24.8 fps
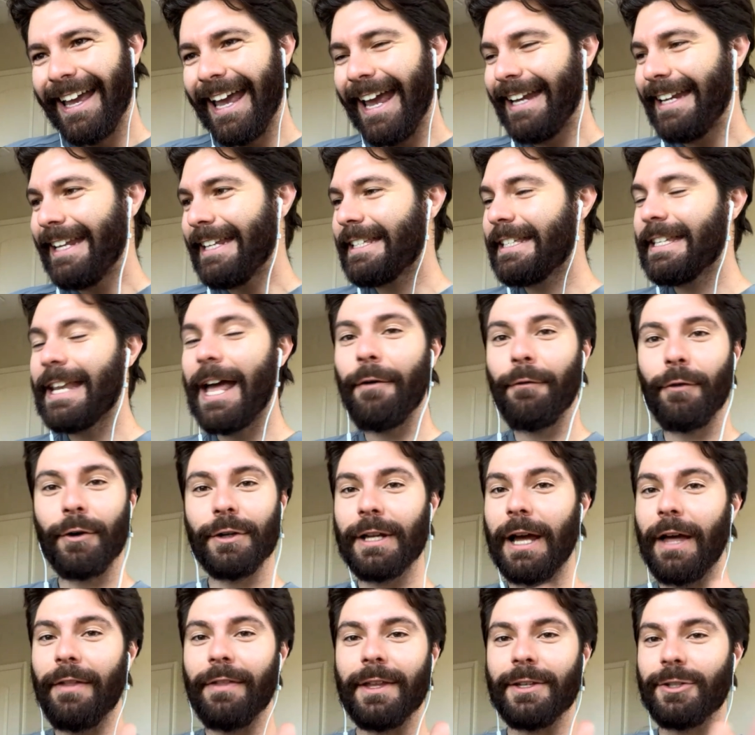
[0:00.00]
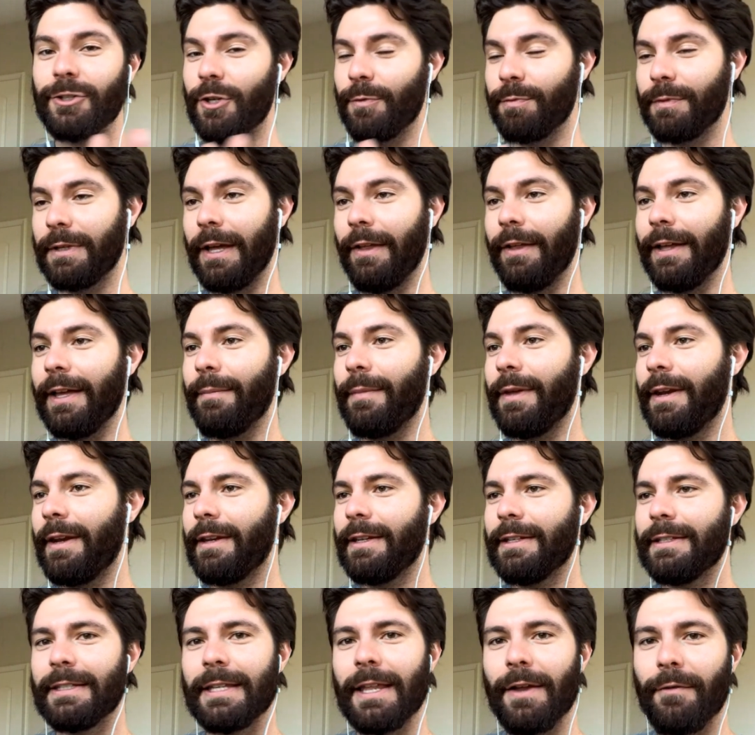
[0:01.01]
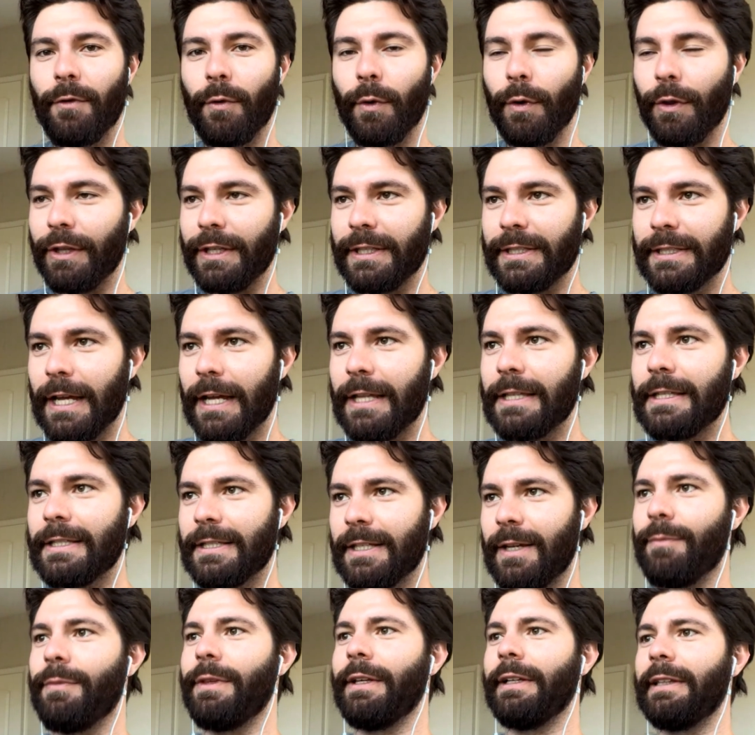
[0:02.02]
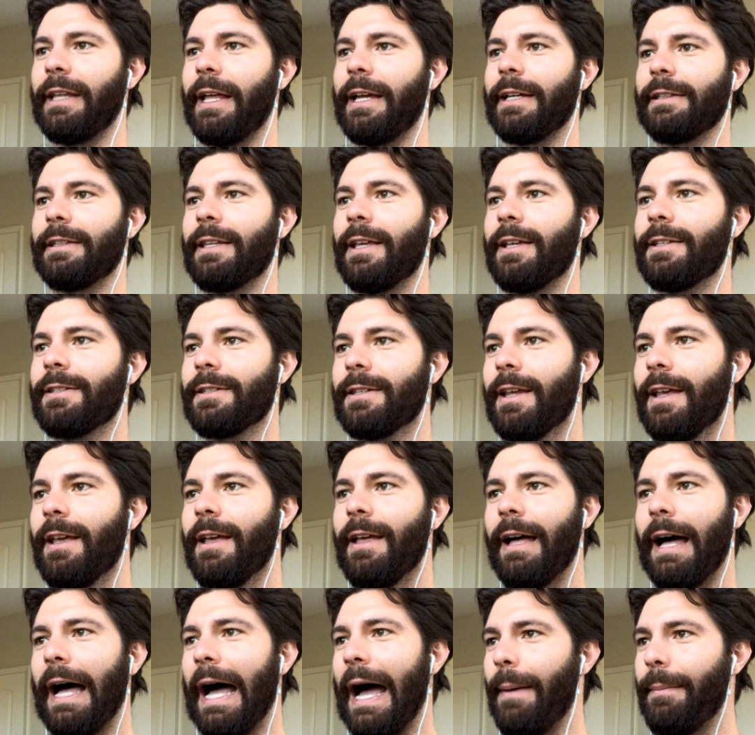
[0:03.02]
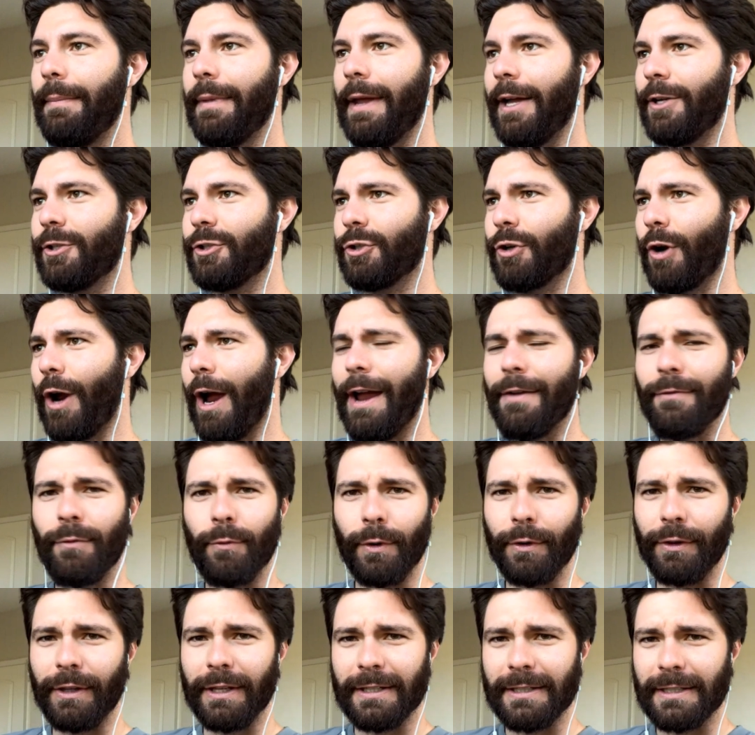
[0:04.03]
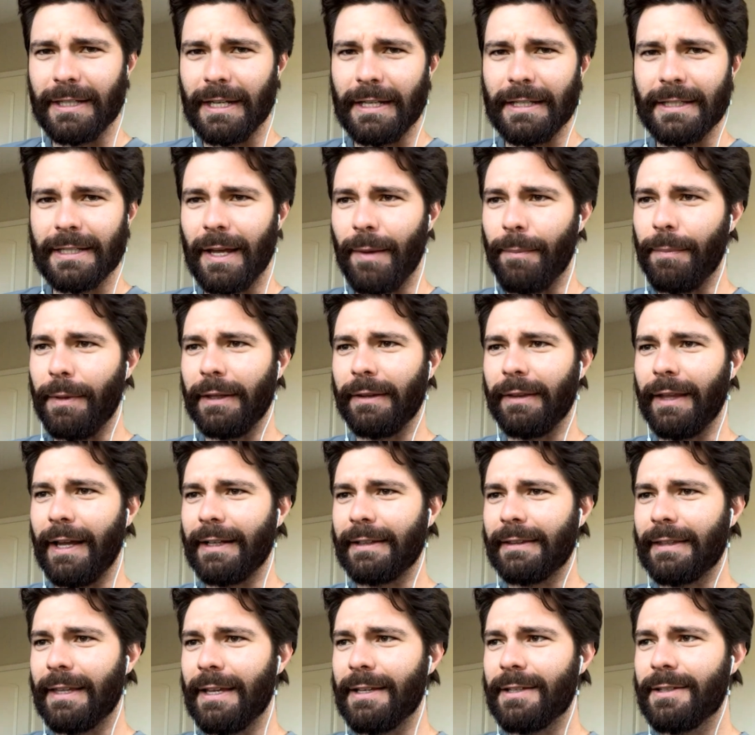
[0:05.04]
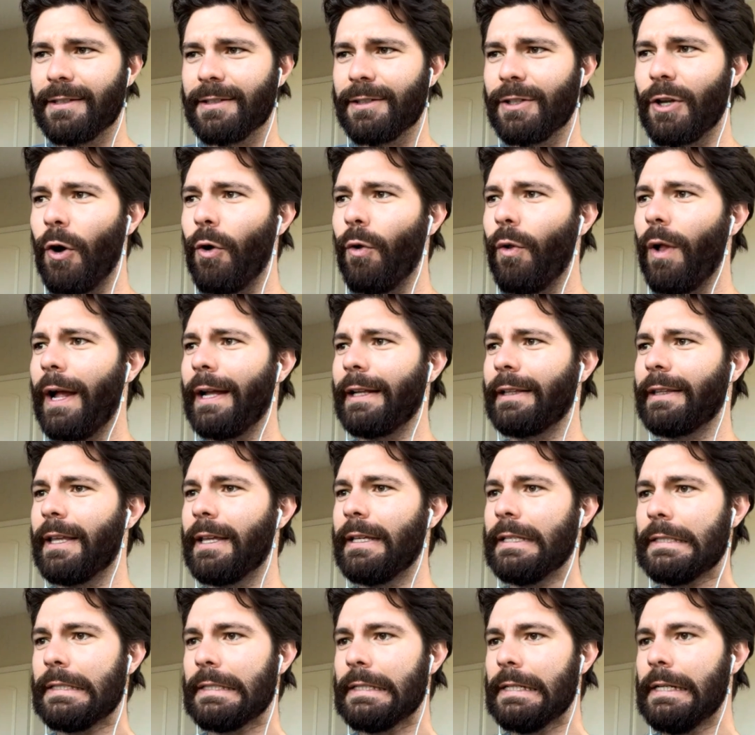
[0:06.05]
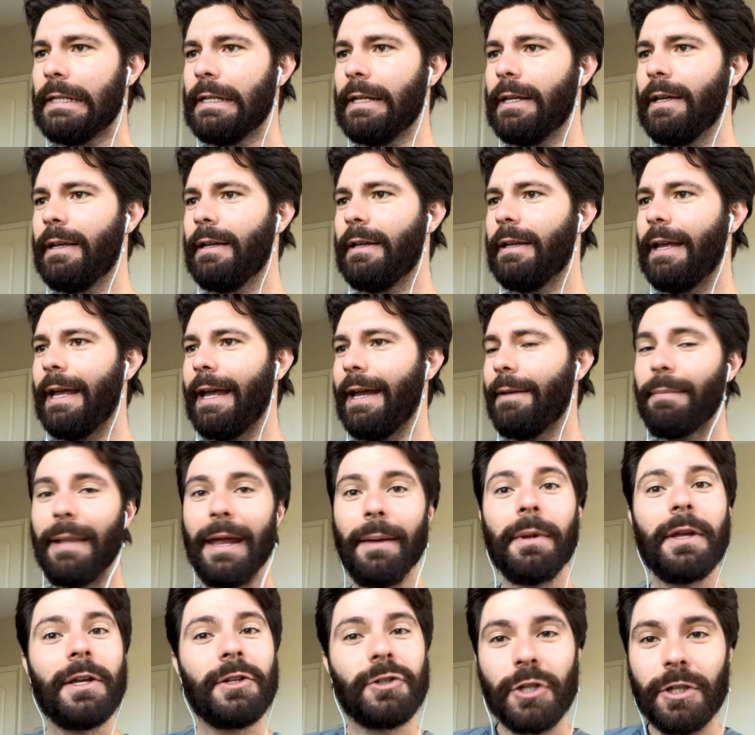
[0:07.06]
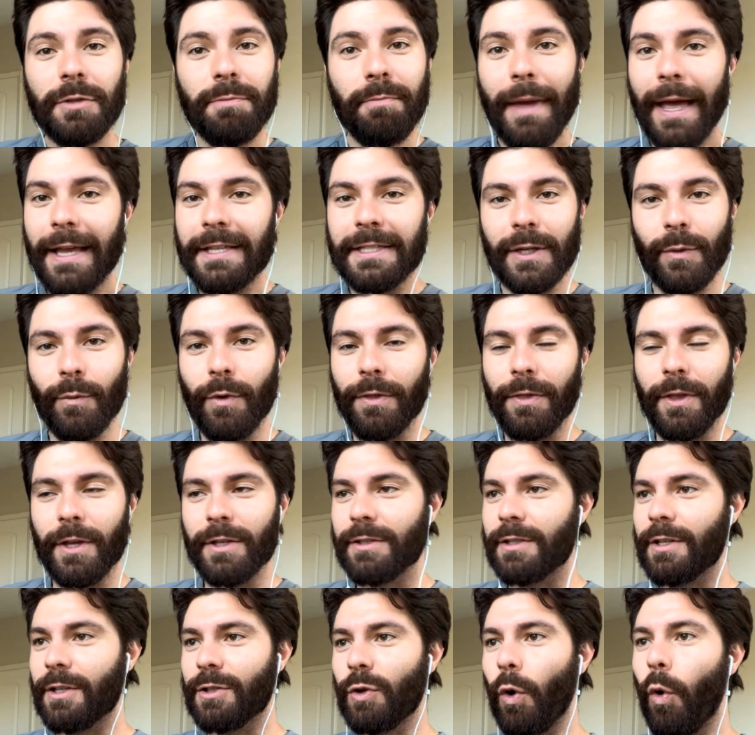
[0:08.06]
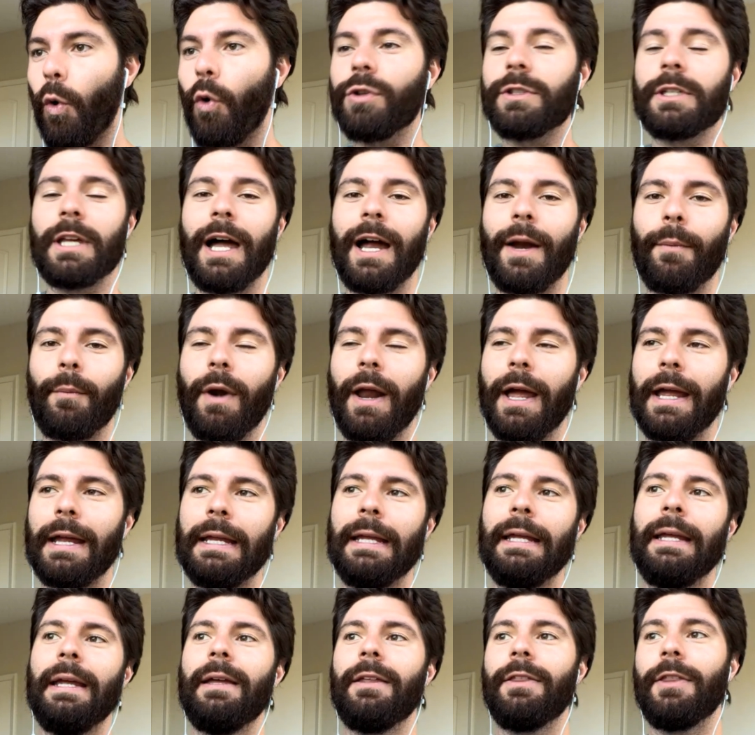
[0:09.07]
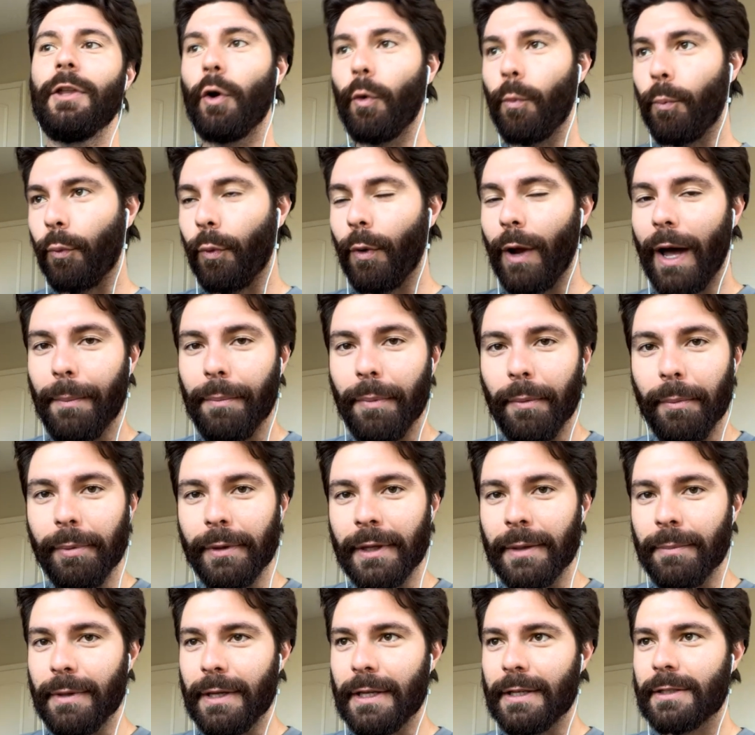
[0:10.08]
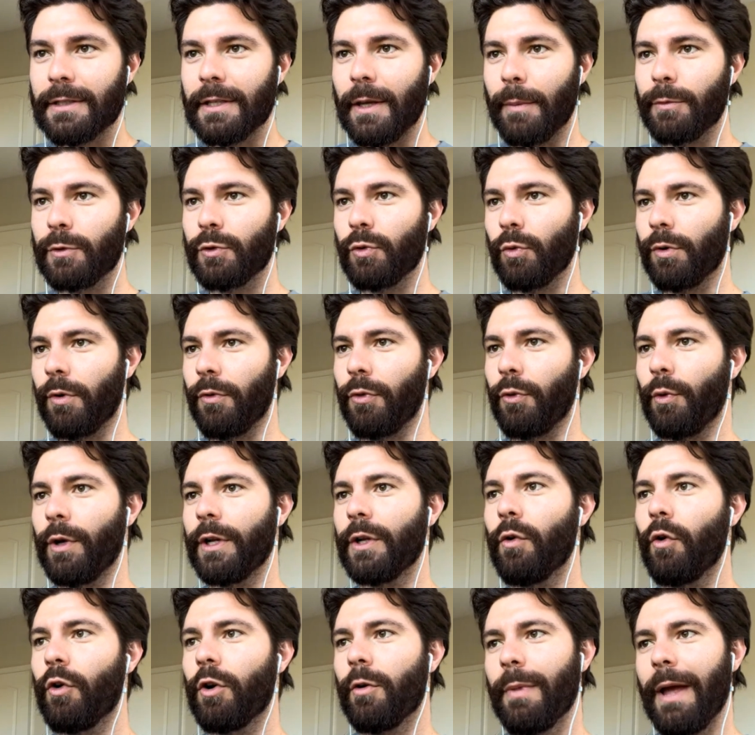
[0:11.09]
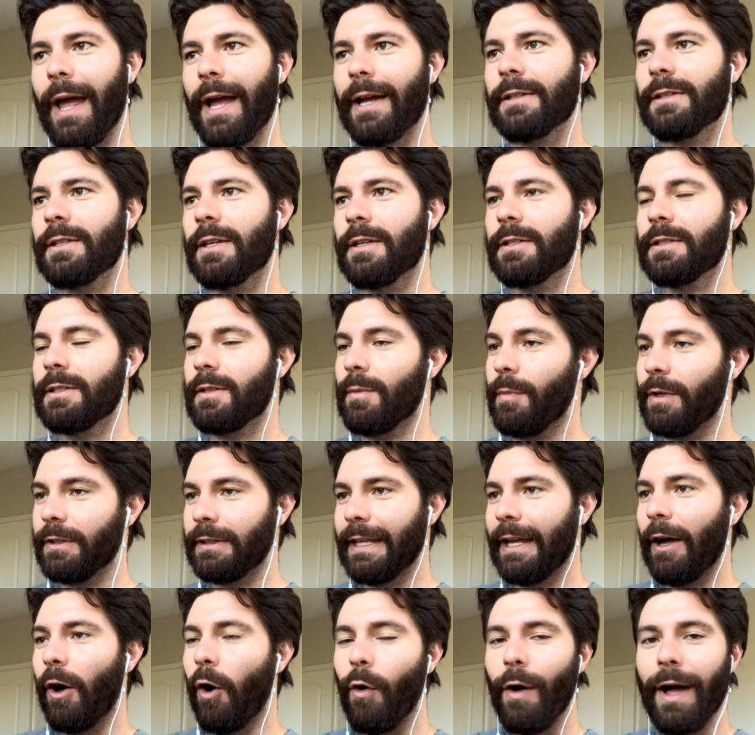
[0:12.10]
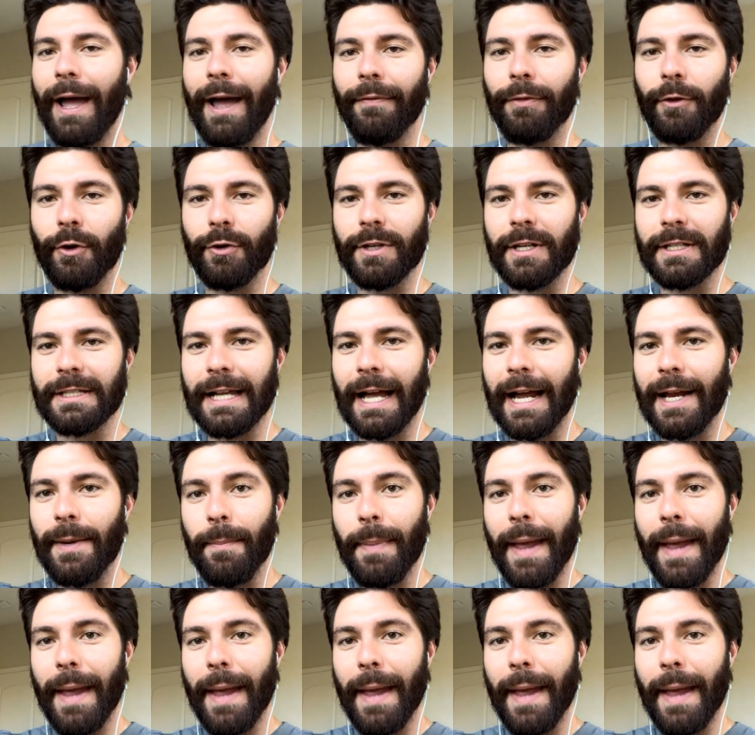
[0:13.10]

and he's never done this. Chip Kelly admitted he's never really done something like this. I'm not sure I've really seen something like this go like this. And maybe he's just messing with this this whole time, right? There'll probably be some sort of three quarterback system, but they all have their design